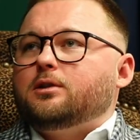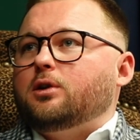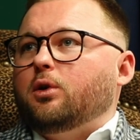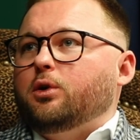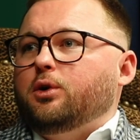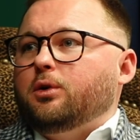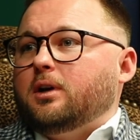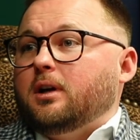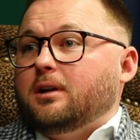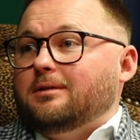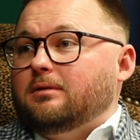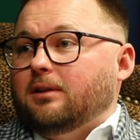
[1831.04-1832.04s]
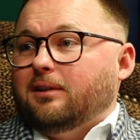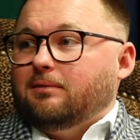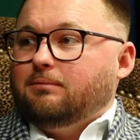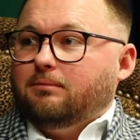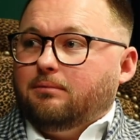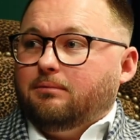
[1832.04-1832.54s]
So you could
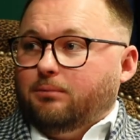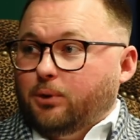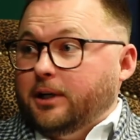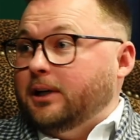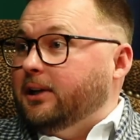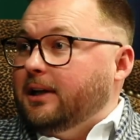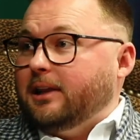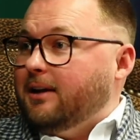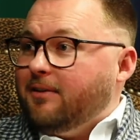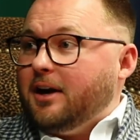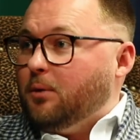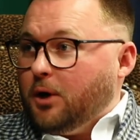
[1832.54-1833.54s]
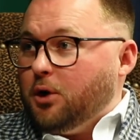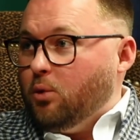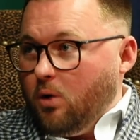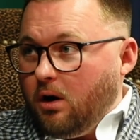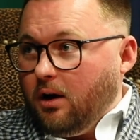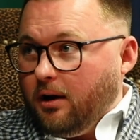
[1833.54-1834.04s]
really live anywhere you
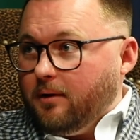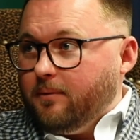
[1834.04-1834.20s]
want.